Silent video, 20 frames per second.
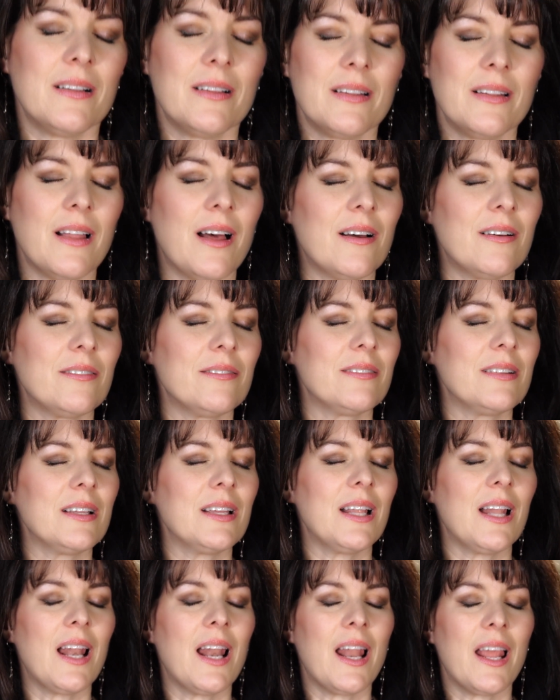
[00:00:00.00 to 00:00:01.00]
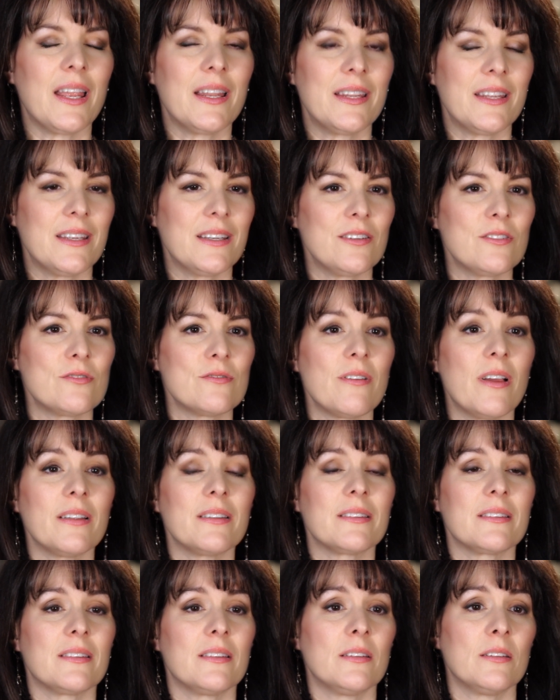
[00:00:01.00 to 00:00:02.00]
Lovely lady
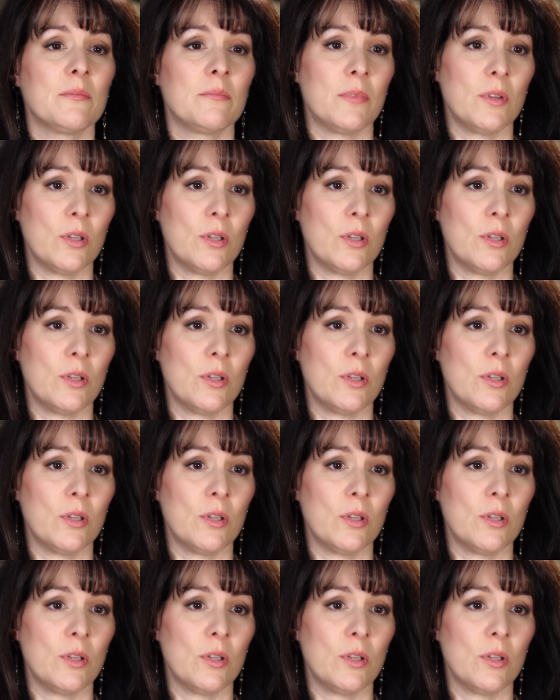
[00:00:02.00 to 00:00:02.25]
dressed in